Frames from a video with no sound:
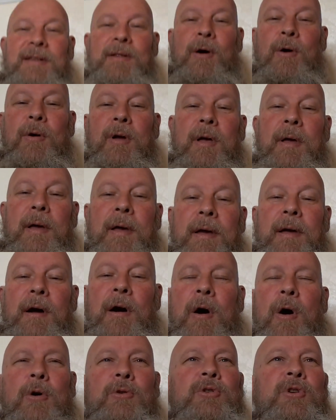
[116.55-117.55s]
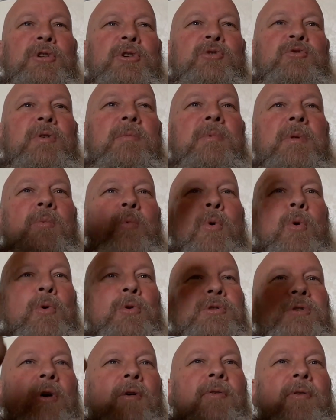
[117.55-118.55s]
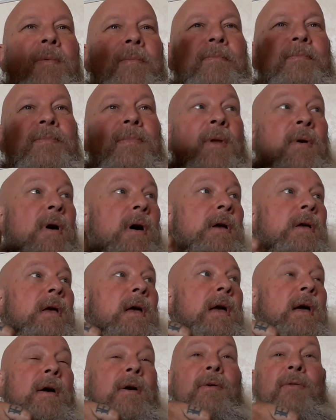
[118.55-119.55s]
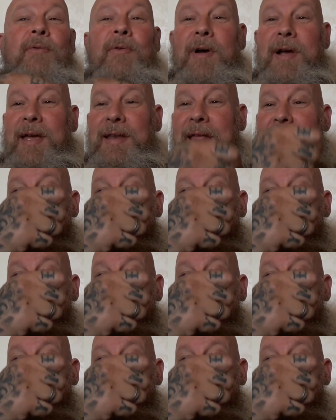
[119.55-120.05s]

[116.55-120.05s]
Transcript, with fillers: said, oh, I'll just strip the walls off, right? Fucking